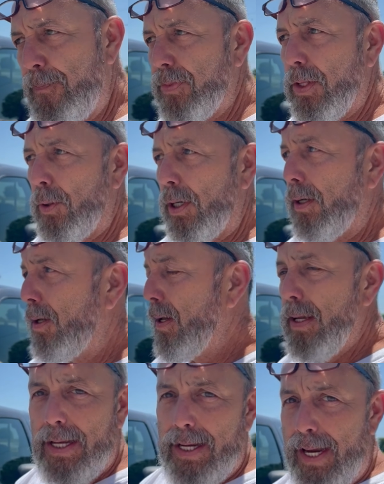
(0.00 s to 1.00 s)
well,
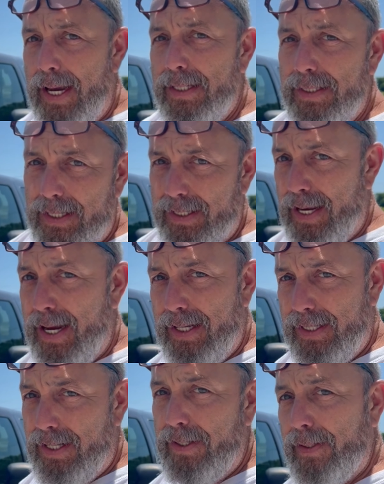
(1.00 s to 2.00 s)
I hadn't had
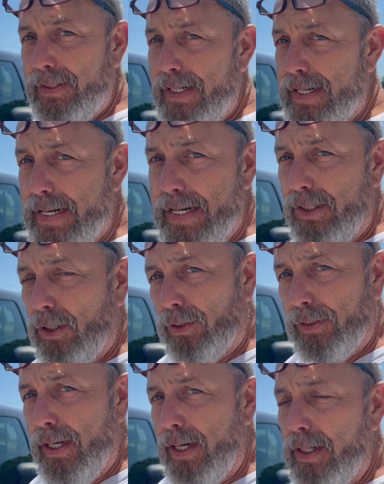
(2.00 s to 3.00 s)
anything to eat all
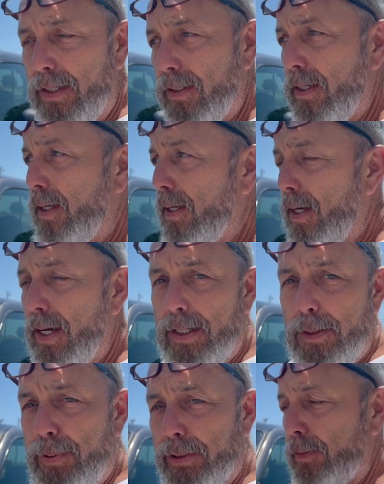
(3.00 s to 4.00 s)
day. And I
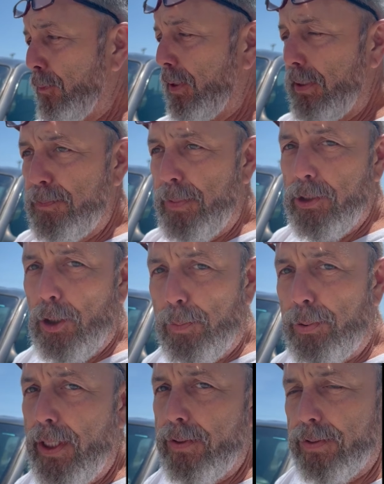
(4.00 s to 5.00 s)
picked up one of these big old
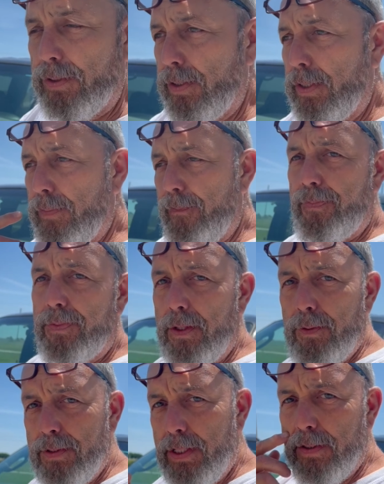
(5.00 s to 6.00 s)
pretzels and it
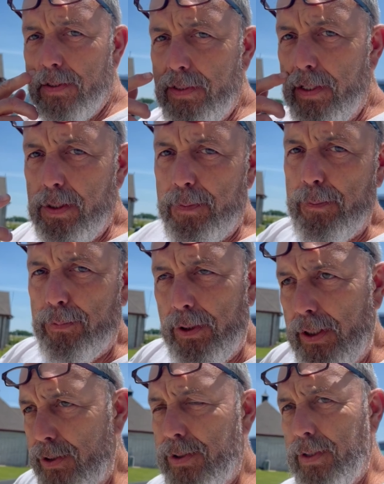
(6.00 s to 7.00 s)
was getting stuck in my
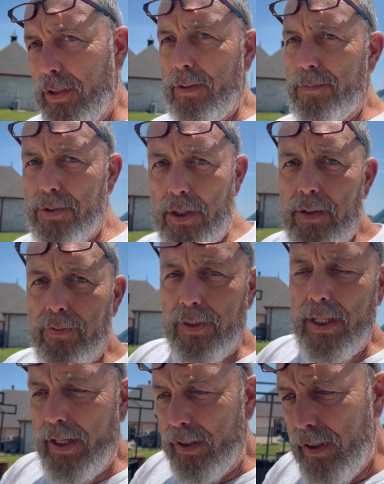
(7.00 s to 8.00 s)
bridge. So I'm sorry for
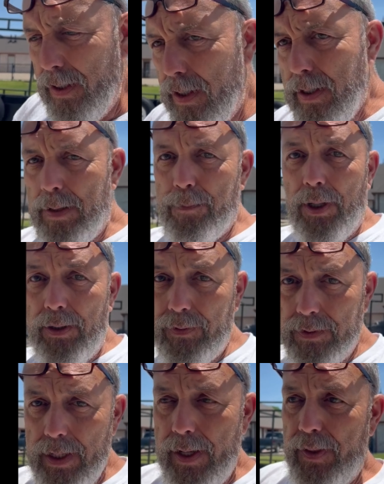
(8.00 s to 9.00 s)
that. And part of it
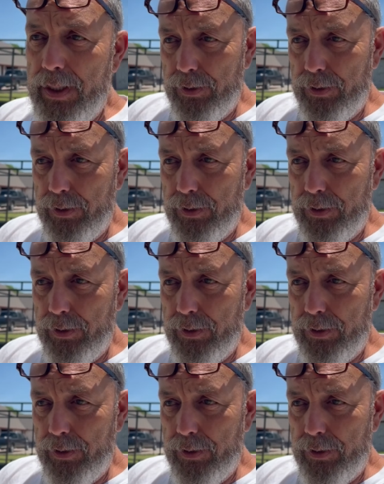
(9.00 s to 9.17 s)
is, I think,